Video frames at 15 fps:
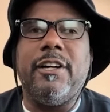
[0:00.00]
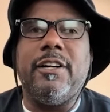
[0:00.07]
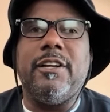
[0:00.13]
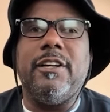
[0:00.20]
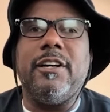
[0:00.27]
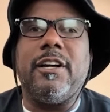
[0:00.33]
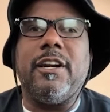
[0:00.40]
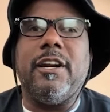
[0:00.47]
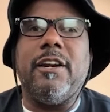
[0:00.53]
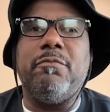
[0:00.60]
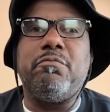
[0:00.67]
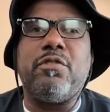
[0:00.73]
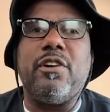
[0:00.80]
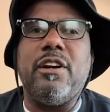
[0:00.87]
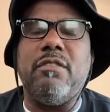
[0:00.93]
looking at
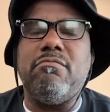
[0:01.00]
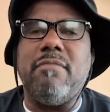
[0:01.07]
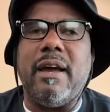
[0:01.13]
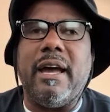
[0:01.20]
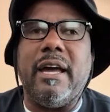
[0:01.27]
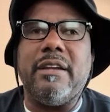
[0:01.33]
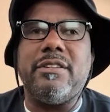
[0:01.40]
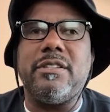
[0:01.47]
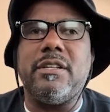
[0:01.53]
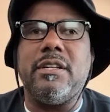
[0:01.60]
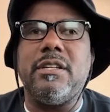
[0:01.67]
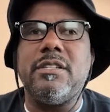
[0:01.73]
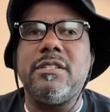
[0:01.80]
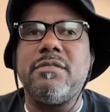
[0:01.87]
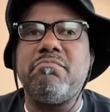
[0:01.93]
pretty
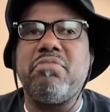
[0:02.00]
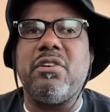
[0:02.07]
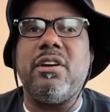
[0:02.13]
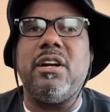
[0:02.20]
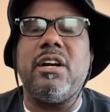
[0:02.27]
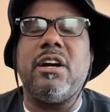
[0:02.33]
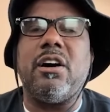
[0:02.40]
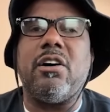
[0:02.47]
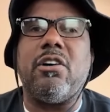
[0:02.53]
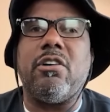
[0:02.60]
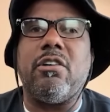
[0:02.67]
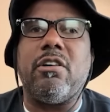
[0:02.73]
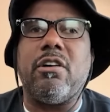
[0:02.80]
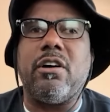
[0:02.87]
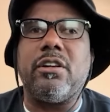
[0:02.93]
mansions, pretty
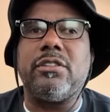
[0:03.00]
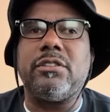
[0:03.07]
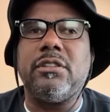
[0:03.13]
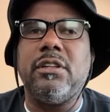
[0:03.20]
cars